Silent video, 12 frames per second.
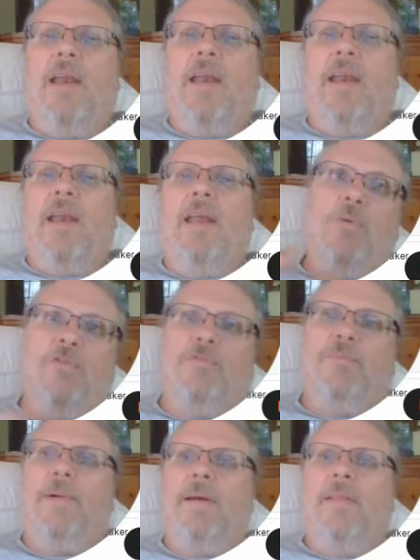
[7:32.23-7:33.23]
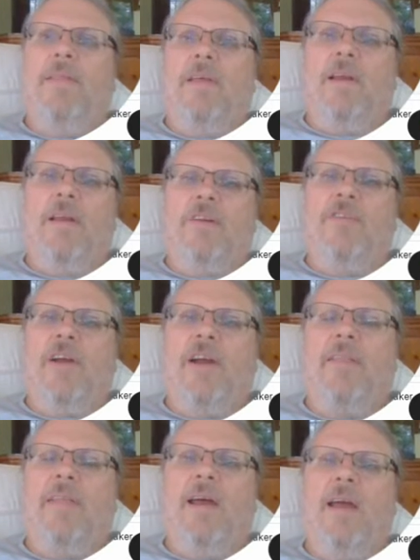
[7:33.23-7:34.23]
If you use the little
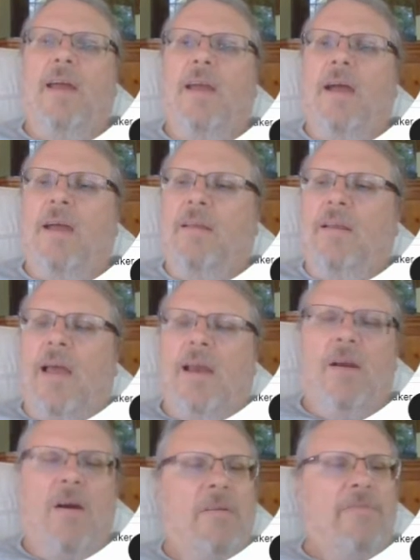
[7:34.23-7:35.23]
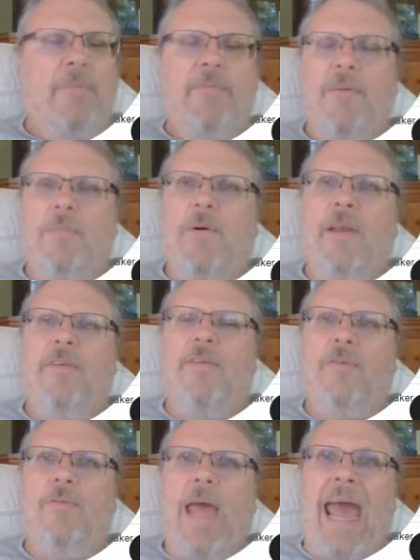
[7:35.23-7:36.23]
trick that I learned from someone
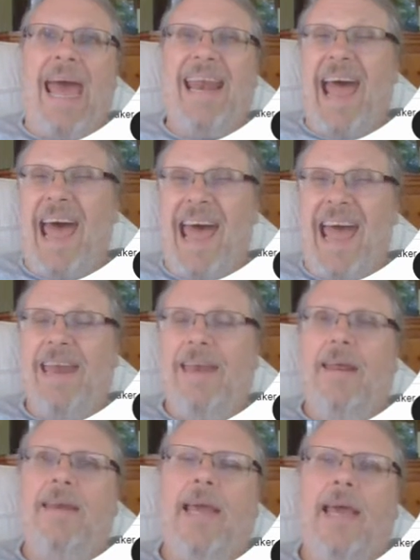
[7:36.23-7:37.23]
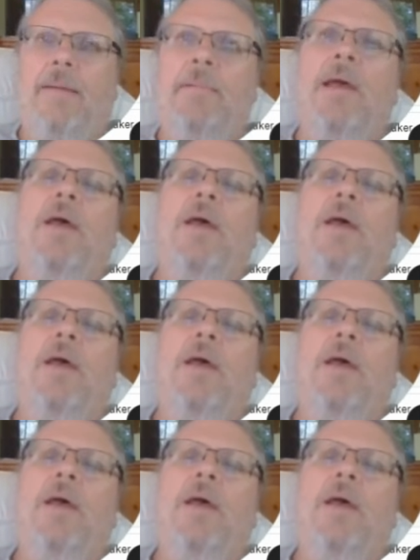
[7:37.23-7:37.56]
to add a hide tab,